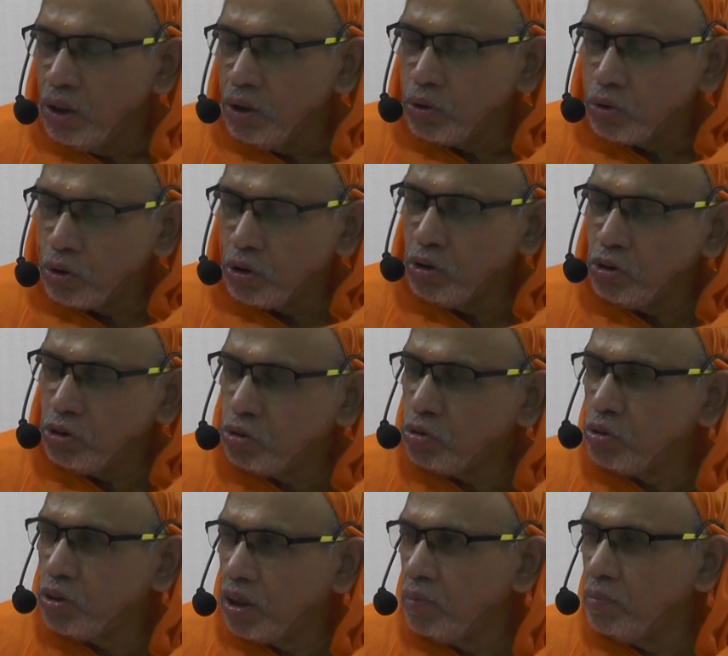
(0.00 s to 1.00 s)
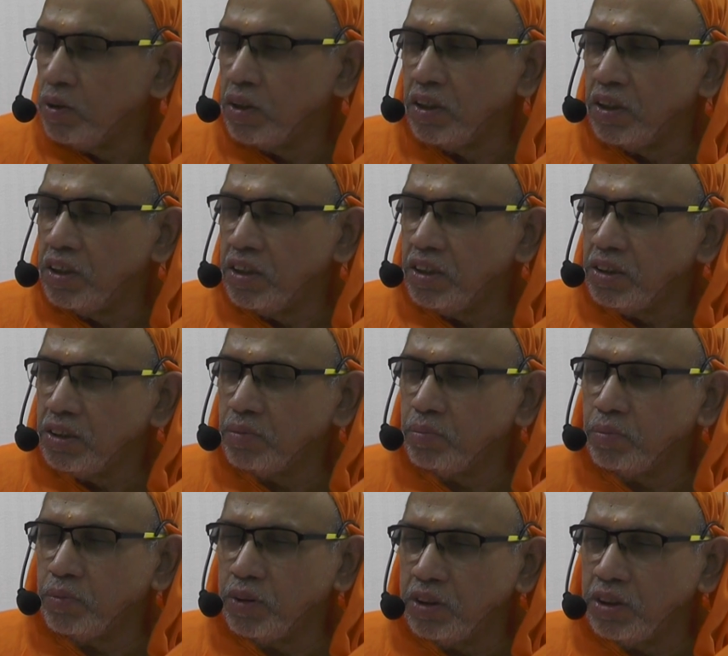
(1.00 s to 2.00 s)
So he used to tell me, it
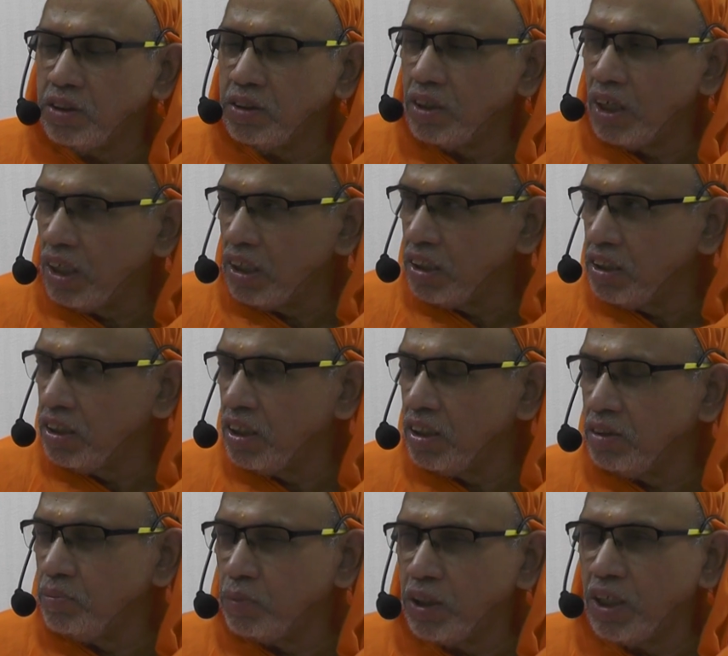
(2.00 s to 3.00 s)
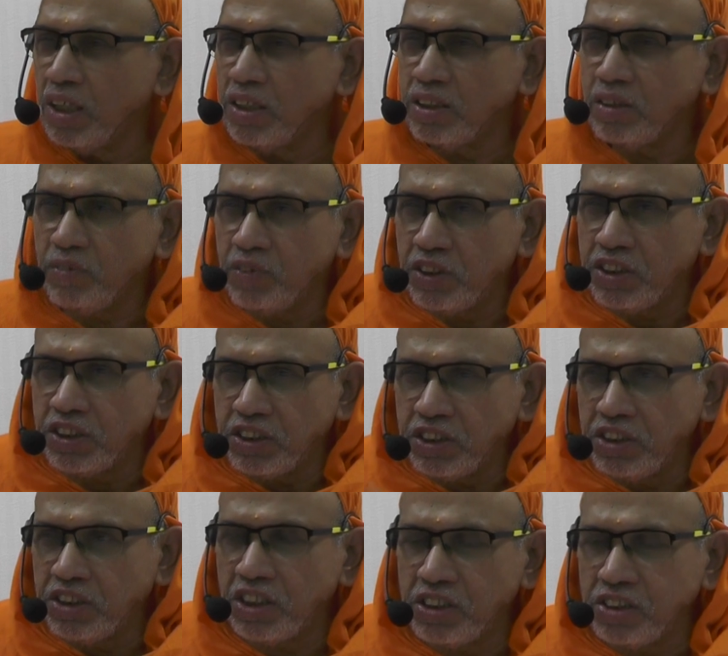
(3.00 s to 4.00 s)
is not eaten because of its
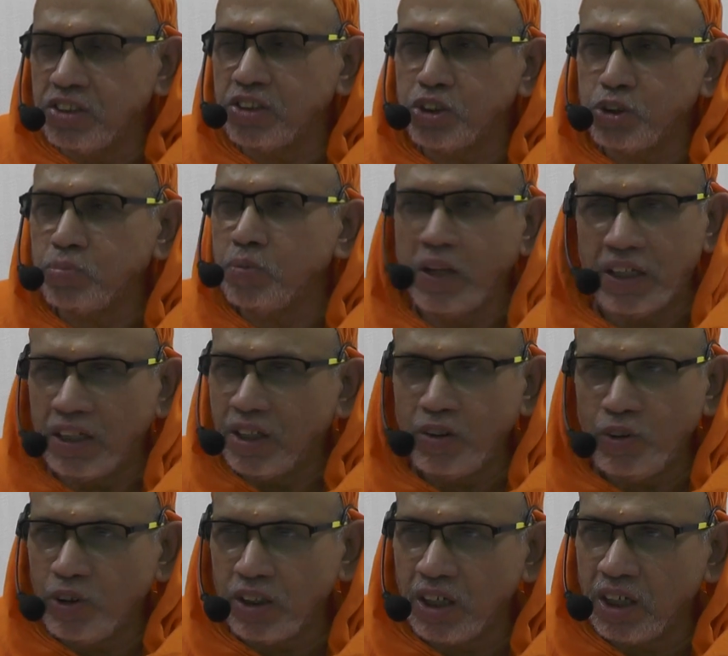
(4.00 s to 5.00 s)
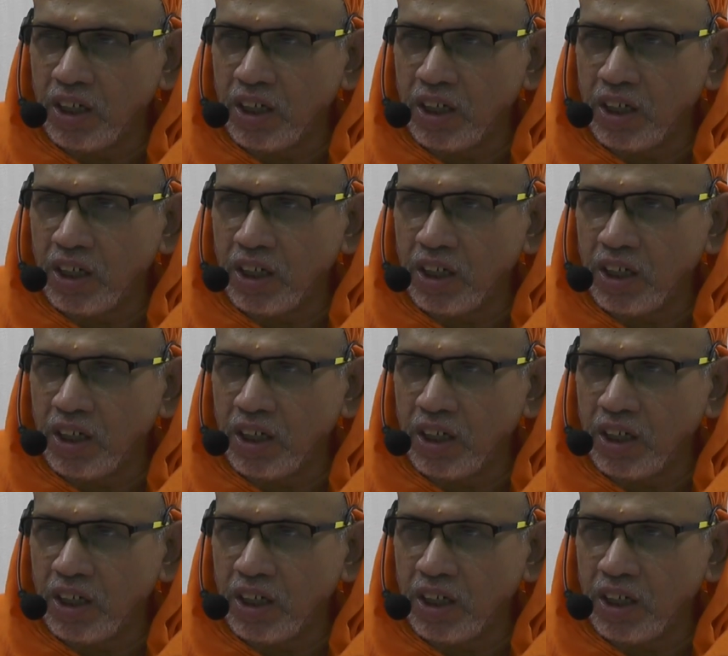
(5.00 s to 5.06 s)
intense smell, no other